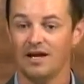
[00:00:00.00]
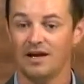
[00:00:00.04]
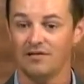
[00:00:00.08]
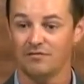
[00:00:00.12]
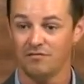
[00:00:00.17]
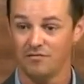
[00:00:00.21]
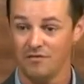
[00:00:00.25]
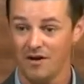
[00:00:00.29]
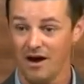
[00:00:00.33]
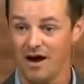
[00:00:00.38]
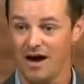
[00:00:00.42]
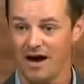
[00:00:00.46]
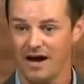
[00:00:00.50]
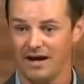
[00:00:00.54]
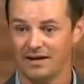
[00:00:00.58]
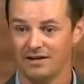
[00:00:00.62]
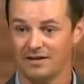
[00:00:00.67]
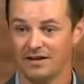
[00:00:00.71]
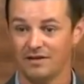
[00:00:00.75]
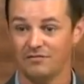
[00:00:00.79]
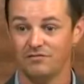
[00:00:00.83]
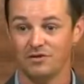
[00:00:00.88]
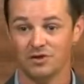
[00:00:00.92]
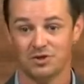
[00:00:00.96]
If not,
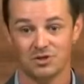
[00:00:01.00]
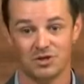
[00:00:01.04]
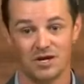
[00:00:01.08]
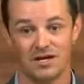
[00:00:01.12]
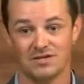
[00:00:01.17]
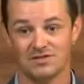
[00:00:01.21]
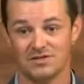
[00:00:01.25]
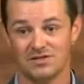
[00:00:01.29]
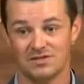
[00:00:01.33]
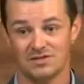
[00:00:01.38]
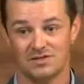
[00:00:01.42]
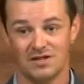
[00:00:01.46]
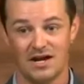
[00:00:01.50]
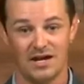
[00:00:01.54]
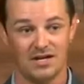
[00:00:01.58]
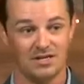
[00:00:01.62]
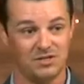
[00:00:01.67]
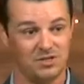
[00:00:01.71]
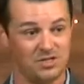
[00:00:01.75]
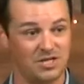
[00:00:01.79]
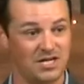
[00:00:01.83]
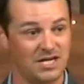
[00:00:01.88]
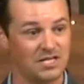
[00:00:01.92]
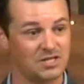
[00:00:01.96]
if your trust is not
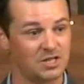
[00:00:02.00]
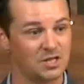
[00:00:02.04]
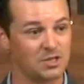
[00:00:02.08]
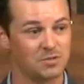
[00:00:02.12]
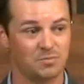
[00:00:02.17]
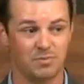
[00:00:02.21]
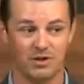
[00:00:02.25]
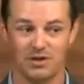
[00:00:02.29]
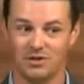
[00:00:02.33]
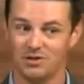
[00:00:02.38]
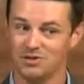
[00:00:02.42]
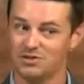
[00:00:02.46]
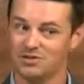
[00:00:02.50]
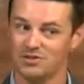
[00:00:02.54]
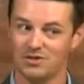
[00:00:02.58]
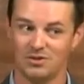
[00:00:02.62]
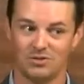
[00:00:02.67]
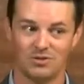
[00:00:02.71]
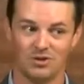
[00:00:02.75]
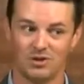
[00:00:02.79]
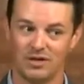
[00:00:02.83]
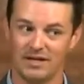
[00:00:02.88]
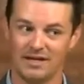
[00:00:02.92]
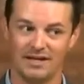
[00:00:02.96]
in Jesus, but you're
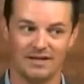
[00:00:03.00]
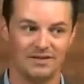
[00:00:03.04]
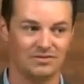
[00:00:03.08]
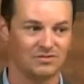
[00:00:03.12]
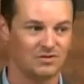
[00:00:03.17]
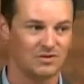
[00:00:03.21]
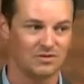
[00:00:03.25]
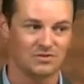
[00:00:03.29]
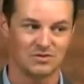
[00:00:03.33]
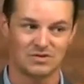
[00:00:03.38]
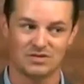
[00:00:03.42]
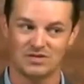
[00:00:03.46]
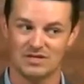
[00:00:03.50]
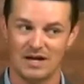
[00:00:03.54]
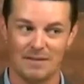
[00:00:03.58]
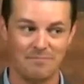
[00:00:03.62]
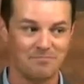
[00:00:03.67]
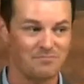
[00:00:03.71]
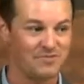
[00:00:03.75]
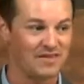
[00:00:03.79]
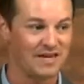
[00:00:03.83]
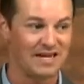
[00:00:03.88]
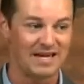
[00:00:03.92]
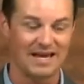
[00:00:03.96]
still clinging to
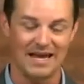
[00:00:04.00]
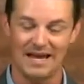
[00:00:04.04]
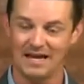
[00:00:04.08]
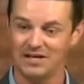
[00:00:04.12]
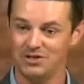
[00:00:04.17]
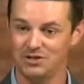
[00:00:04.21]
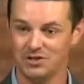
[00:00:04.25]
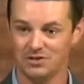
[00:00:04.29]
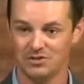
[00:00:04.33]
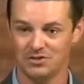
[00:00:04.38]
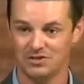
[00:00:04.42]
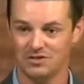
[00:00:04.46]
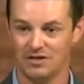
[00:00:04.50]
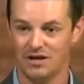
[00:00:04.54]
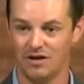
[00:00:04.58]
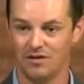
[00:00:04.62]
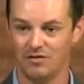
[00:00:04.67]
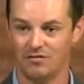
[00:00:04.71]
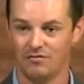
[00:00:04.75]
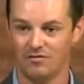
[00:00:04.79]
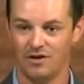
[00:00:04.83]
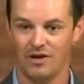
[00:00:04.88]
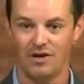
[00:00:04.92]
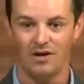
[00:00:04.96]
something in
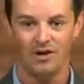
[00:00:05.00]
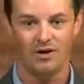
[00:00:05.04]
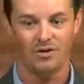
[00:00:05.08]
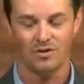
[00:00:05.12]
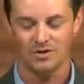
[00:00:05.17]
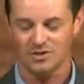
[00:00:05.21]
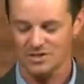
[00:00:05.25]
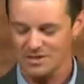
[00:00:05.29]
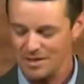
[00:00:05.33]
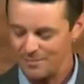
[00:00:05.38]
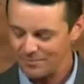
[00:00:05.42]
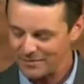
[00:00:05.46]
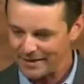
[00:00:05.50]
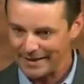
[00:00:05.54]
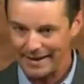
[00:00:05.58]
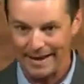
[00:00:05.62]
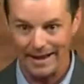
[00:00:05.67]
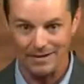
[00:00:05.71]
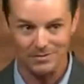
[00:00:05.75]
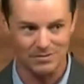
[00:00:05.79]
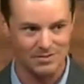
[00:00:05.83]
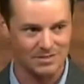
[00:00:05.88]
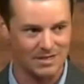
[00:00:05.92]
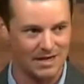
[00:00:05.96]
yourself or something
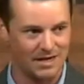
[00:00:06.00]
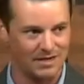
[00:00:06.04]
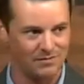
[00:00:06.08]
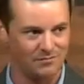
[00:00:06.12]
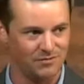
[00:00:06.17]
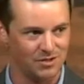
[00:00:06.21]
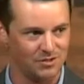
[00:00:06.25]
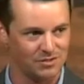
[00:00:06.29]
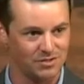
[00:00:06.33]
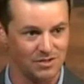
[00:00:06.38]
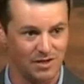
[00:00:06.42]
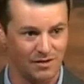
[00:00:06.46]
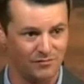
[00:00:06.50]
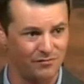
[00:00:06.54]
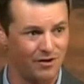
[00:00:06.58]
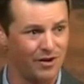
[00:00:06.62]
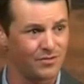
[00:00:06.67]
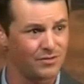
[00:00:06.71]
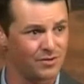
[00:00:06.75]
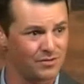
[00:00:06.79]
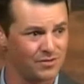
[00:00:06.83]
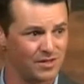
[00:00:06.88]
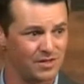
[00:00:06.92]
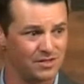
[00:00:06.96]
outside of yourself
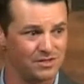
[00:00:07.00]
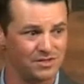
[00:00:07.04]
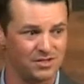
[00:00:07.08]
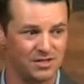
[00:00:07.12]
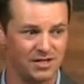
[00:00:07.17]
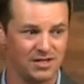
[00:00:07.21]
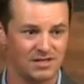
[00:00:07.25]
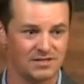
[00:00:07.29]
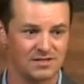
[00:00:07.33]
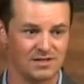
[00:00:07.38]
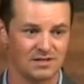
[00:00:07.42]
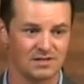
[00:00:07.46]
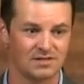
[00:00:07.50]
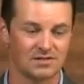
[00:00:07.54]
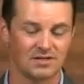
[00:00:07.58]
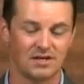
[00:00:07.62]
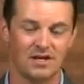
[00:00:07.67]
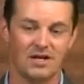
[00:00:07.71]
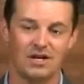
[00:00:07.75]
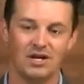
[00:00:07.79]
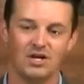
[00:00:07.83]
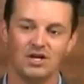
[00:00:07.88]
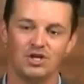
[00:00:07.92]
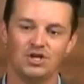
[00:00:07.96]
other than Jesus,
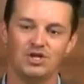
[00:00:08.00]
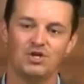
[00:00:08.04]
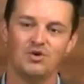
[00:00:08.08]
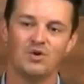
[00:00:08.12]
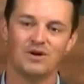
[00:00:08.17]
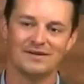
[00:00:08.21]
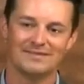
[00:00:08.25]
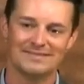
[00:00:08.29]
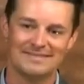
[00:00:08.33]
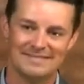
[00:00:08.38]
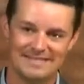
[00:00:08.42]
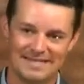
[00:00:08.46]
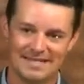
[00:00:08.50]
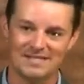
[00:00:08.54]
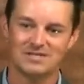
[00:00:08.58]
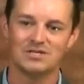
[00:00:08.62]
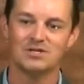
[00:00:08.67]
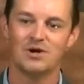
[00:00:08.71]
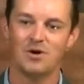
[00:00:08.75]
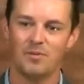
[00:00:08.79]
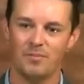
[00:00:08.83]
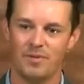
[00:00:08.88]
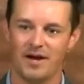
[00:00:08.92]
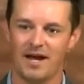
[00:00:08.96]
you are
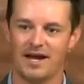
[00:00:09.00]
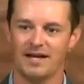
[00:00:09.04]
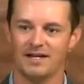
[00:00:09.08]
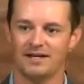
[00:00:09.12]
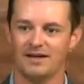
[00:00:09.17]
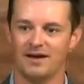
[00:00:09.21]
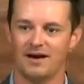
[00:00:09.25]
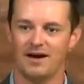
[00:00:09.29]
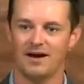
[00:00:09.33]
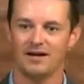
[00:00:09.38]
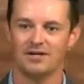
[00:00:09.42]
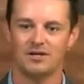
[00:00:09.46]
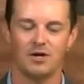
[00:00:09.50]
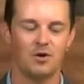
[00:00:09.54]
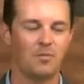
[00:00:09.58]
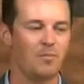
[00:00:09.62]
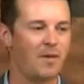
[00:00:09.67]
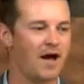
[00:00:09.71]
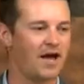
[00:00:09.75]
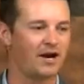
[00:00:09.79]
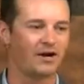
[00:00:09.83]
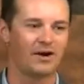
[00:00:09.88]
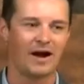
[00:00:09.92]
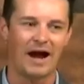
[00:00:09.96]
disobeying God, no
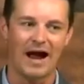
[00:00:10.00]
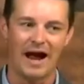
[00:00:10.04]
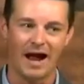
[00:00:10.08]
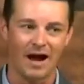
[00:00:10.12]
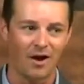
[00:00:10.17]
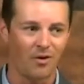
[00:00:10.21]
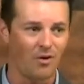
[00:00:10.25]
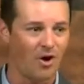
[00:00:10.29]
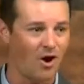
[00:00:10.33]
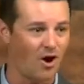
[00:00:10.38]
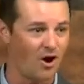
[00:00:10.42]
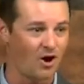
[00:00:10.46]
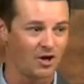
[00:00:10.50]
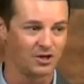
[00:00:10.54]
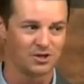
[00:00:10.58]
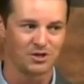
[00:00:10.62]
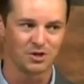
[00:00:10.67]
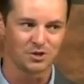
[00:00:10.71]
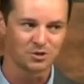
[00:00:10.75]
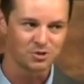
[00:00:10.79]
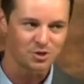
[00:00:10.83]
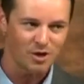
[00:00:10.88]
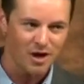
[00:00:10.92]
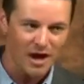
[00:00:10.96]
matter how hard
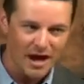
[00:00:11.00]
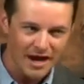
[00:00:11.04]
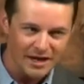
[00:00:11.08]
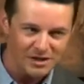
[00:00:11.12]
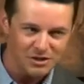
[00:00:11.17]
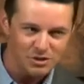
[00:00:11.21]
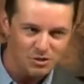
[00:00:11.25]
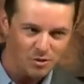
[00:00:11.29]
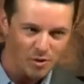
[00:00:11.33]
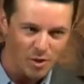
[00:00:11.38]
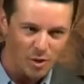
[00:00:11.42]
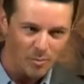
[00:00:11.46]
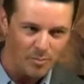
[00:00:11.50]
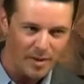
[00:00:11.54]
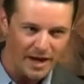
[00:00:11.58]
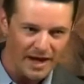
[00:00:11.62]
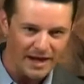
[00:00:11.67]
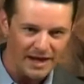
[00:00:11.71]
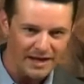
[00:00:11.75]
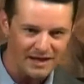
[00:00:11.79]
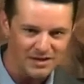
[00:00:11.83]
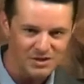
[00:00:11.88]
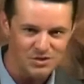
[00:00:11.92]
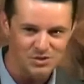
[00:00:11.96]
you're trying to
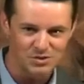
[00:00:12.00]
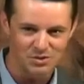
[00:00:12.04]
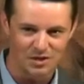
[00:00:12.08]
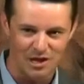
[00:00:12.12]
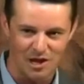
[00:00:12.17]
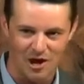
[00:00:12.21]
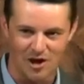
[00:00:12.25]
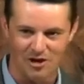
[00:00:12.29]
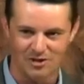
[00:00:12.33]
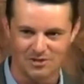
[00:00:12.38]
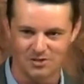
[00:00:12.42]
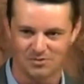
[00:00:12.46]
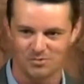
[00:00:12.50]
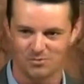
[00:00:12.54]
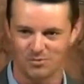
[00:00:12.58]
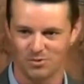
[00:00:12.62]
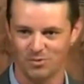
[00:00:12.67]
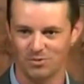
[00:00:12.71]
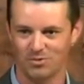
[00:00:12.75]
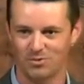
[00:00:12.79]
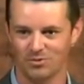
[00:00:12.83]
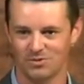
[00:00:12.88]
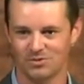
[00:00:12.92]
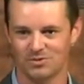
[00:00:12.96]
obey His laws and
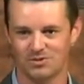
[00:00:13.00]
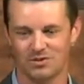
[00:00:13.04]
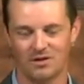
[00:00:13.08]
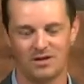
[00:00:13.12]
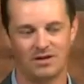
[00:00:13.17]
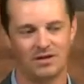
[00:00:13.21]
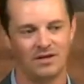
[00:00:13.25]
rules.